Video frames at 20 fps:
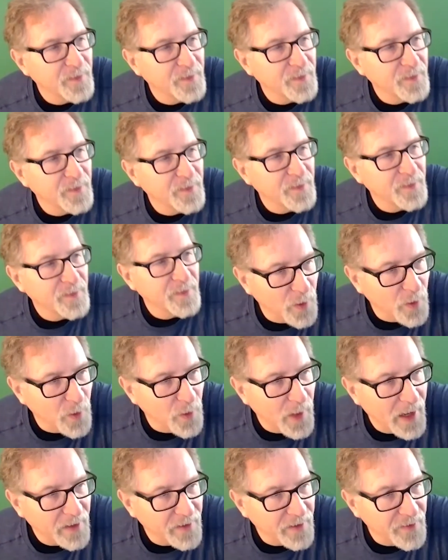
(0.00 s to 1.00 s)
go
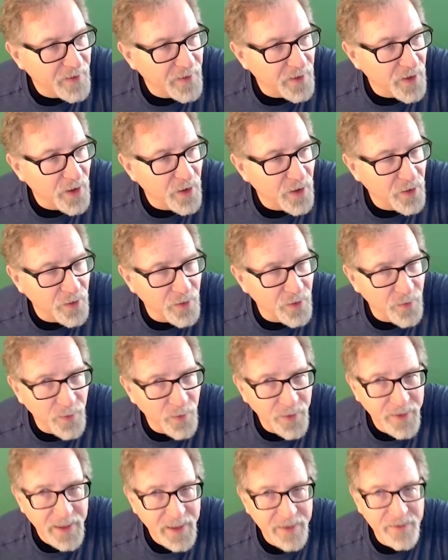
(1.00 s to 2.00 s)
out on their own
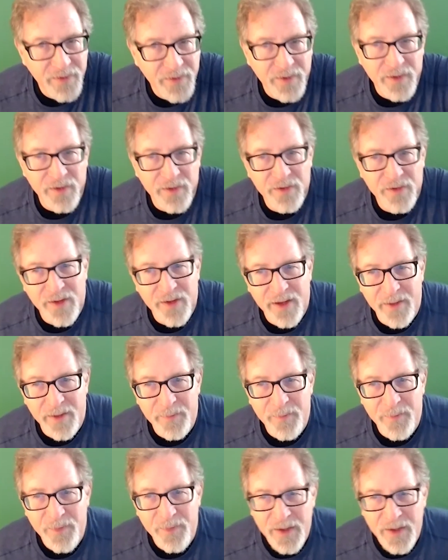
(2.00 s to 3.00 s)
with that skill set
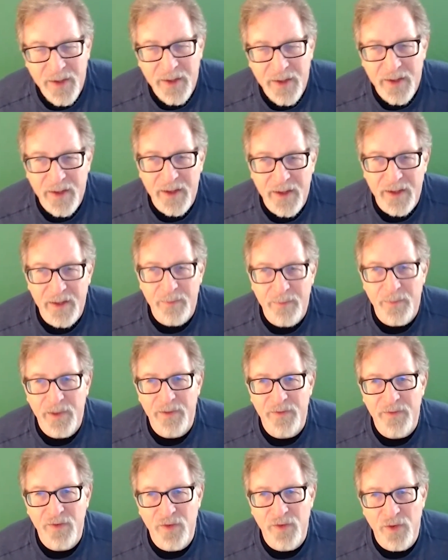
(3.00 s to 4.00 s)
and be
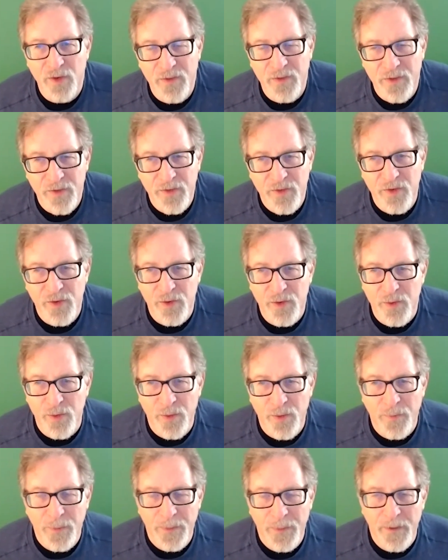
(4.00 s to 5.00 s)
of service to
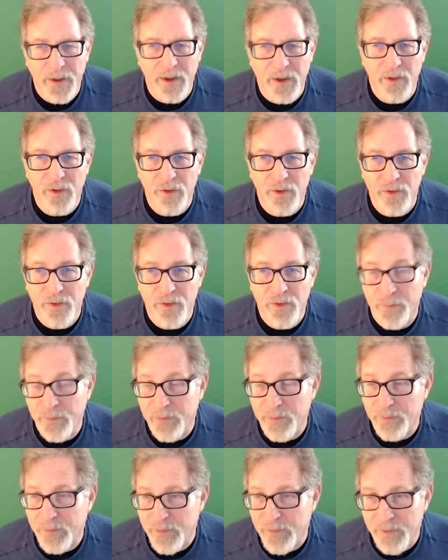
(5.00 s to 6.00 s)
others
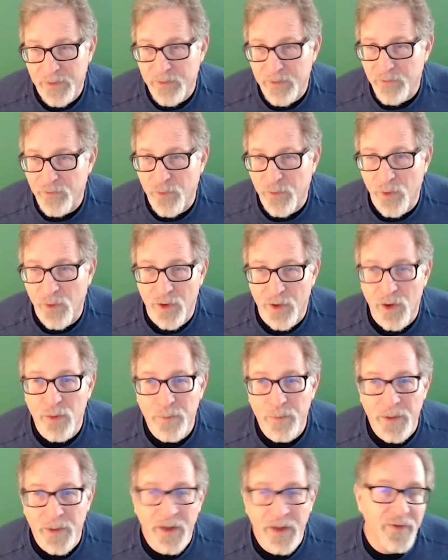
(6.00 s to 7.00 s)
for their own
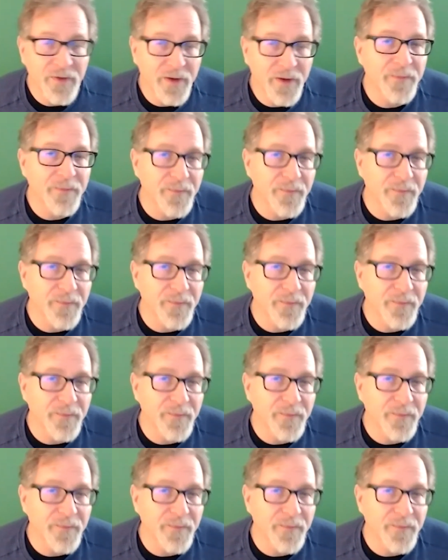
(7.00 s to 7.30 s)
benefit.